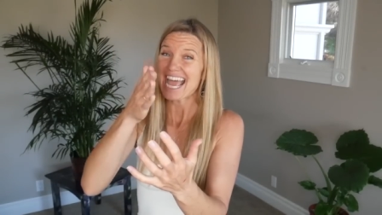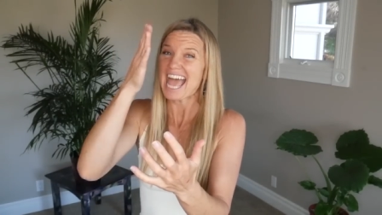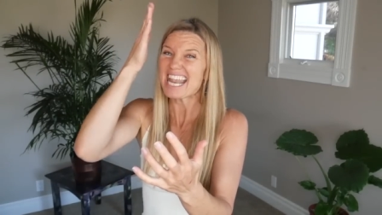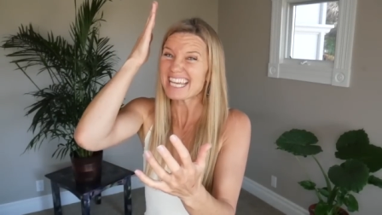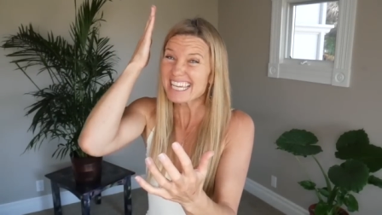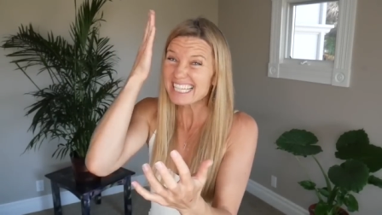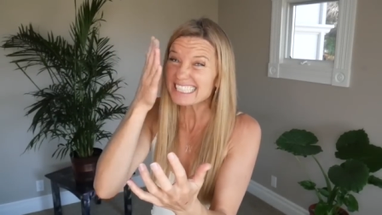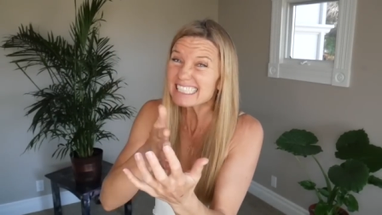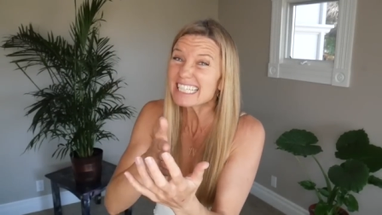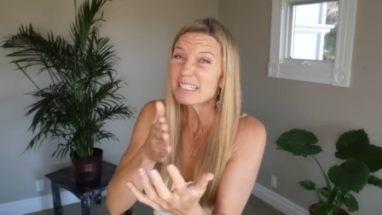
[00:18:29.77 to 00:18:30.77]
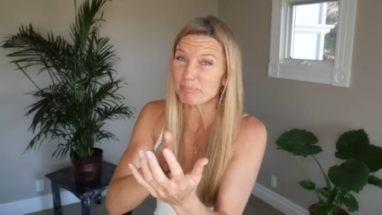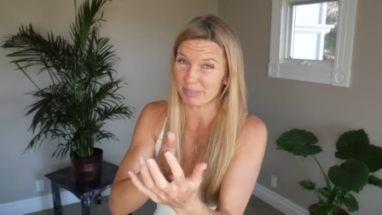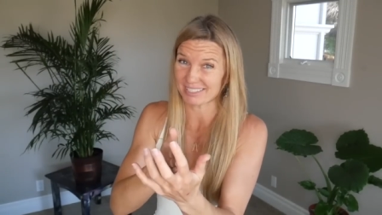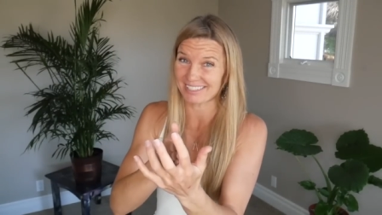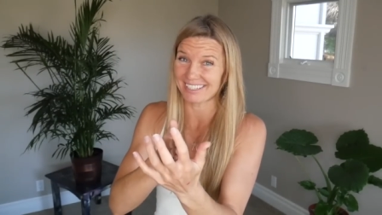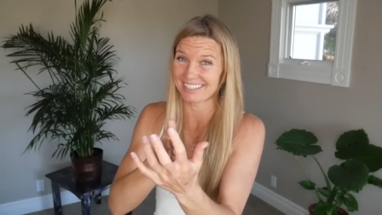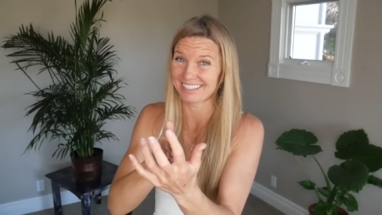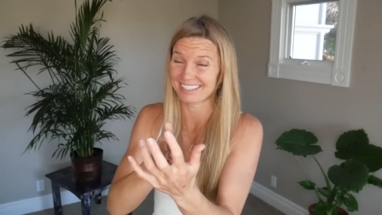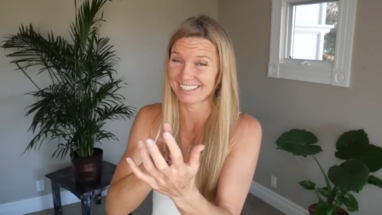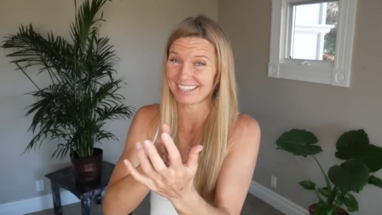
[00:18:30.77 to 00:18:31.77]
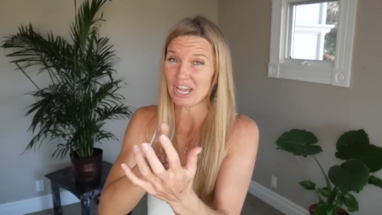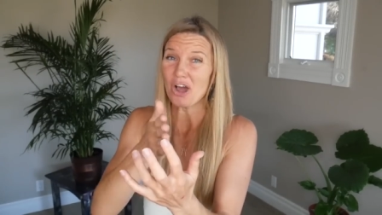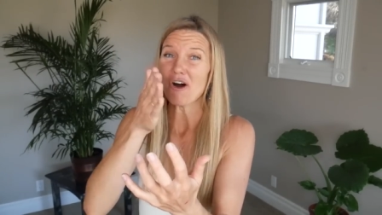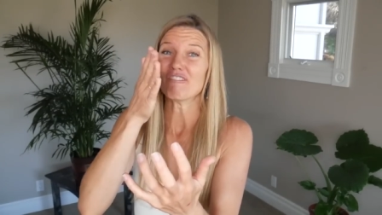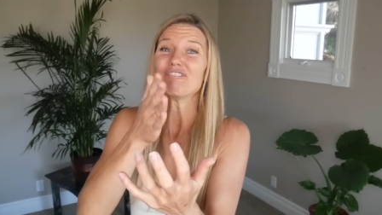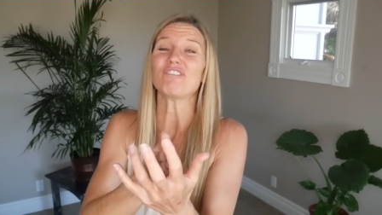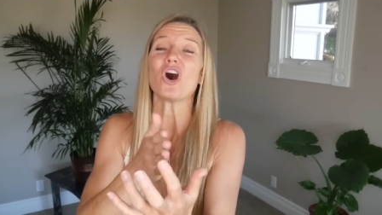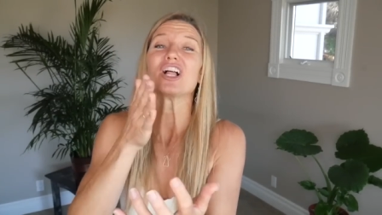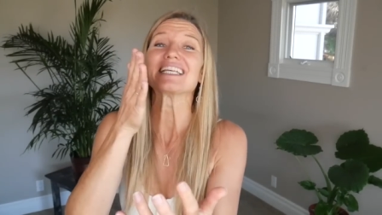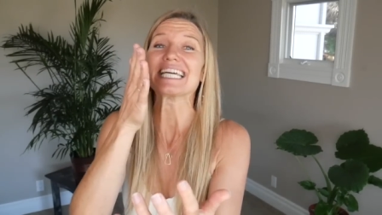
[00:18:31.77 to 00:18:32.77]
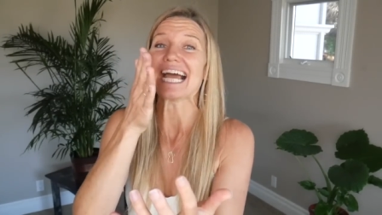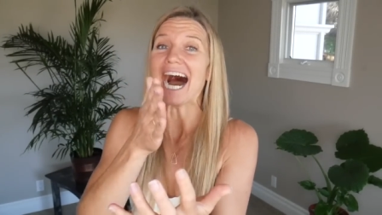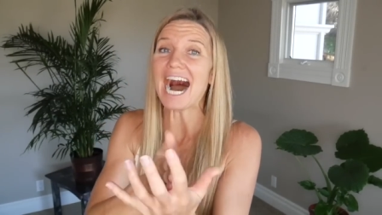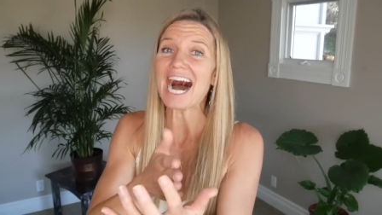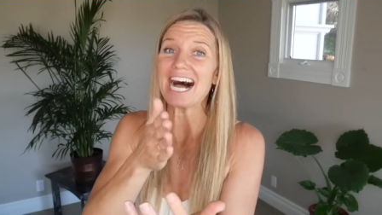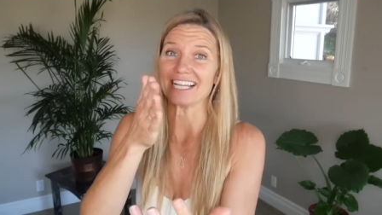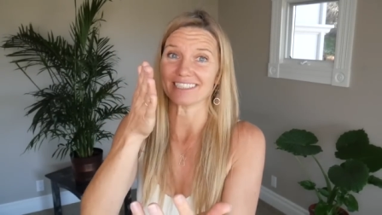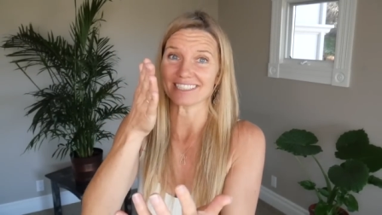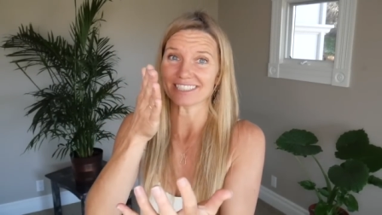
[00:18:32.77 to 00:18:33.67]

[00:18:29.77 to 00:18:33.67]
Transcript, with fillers: an eclipse falling on